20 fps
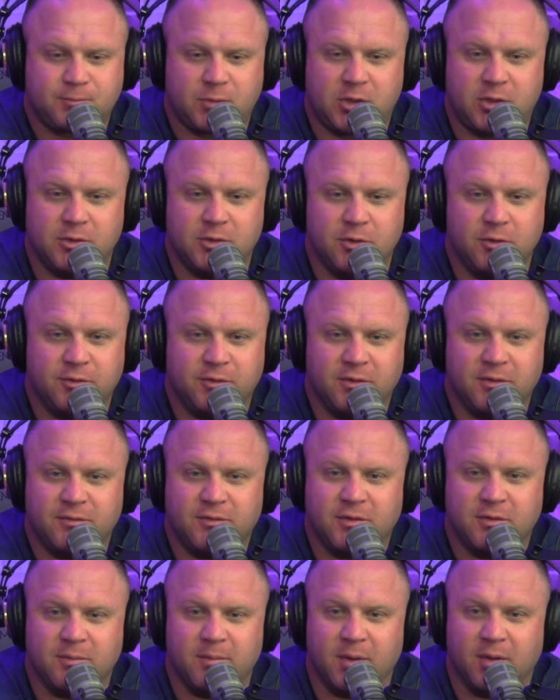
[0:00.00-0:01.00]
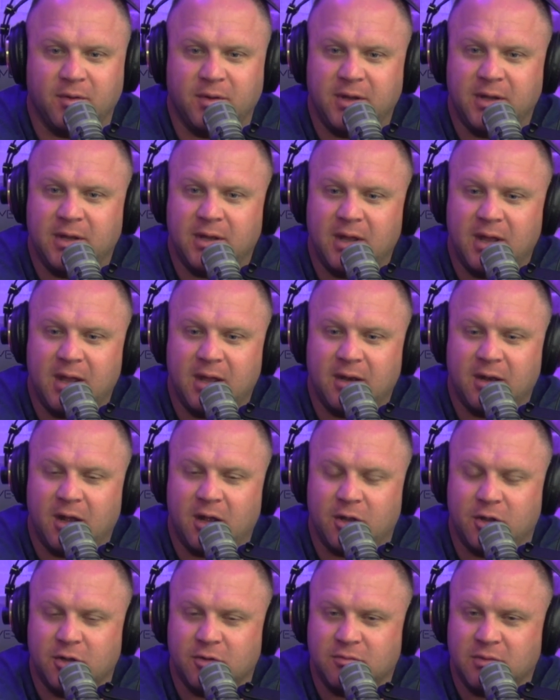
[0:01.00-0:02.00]
conducive to building
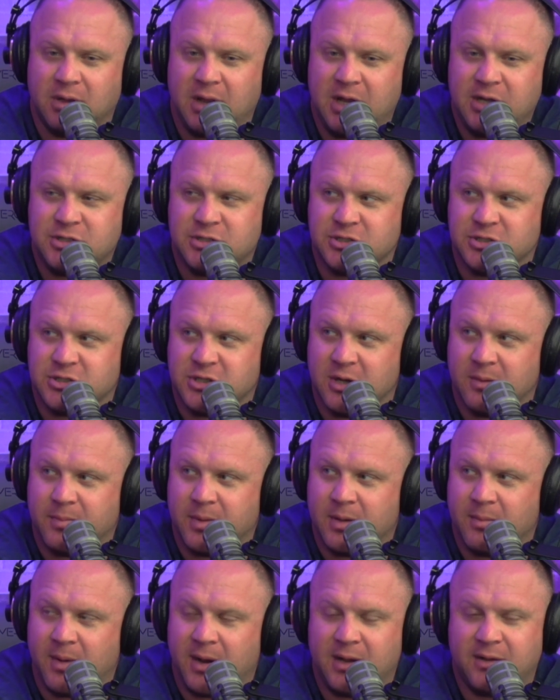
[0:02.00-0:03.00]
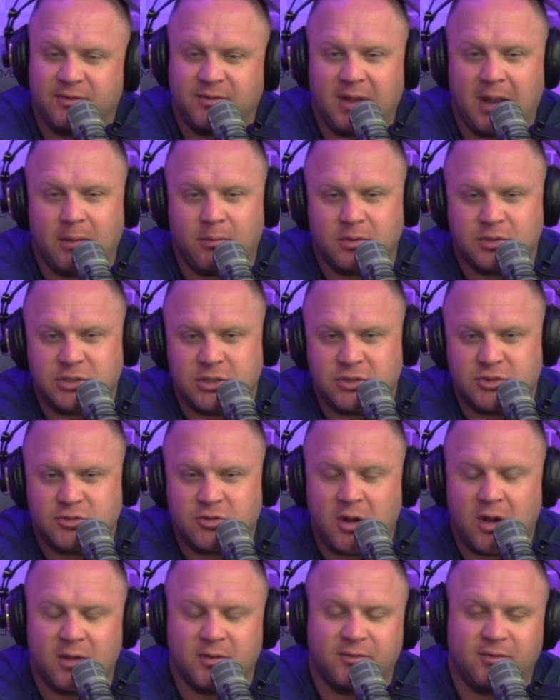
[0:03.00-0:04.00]
a, a good relationship? Am I establishing
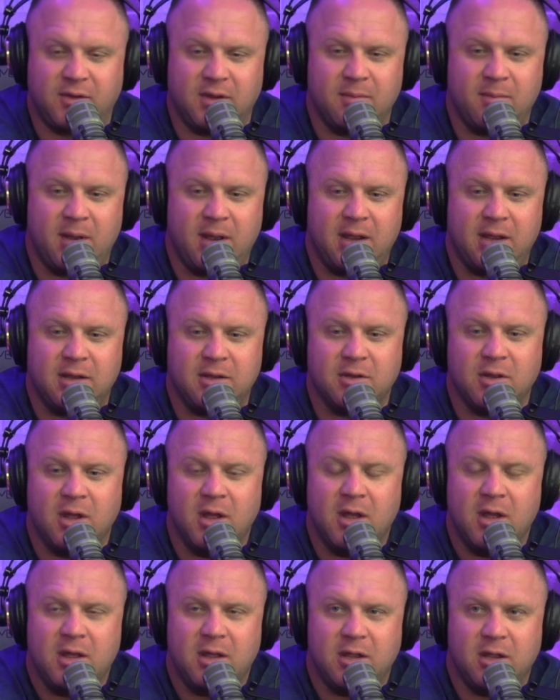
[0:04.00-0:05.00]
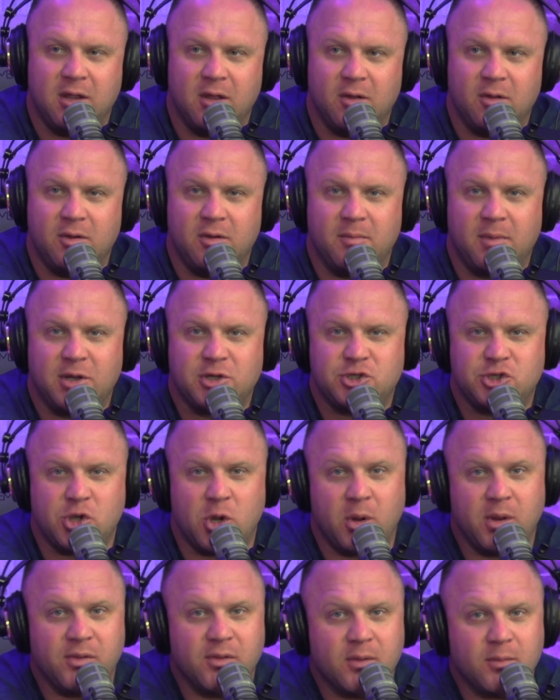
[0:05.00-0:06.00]
trust? Am I, you know, am I
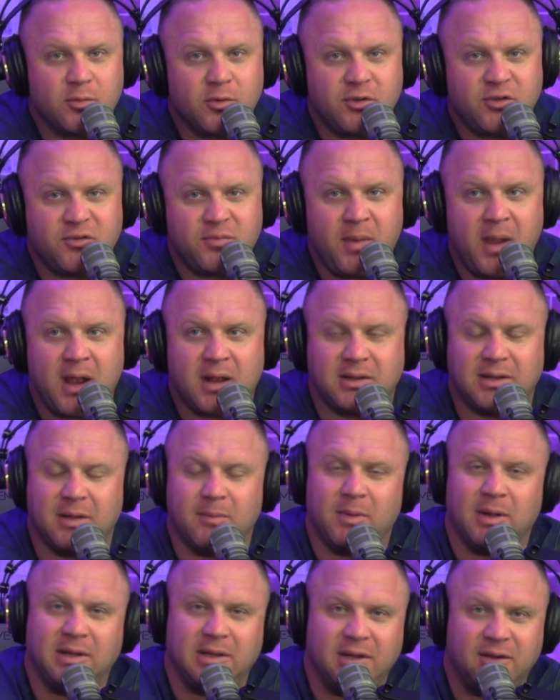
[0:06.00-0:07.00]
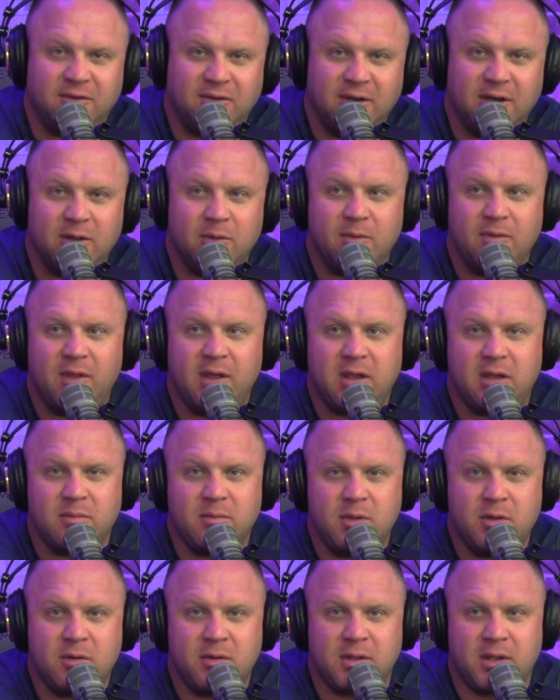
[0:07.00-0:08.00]
showing them respect? Am I listening when they
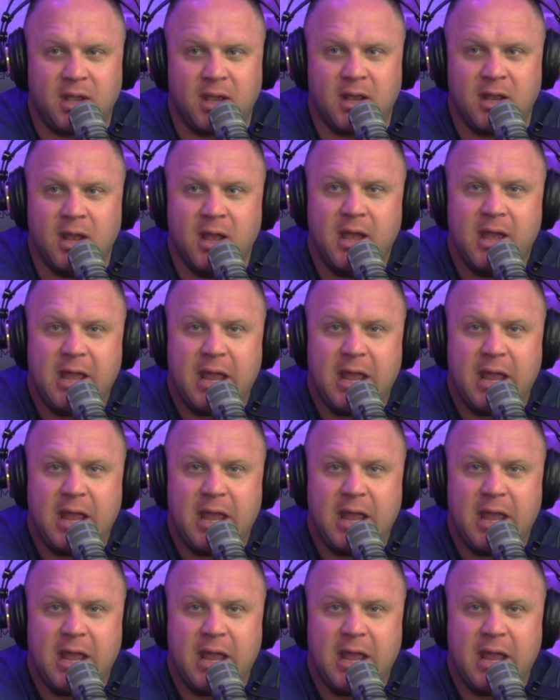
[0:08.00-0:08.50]
communicate?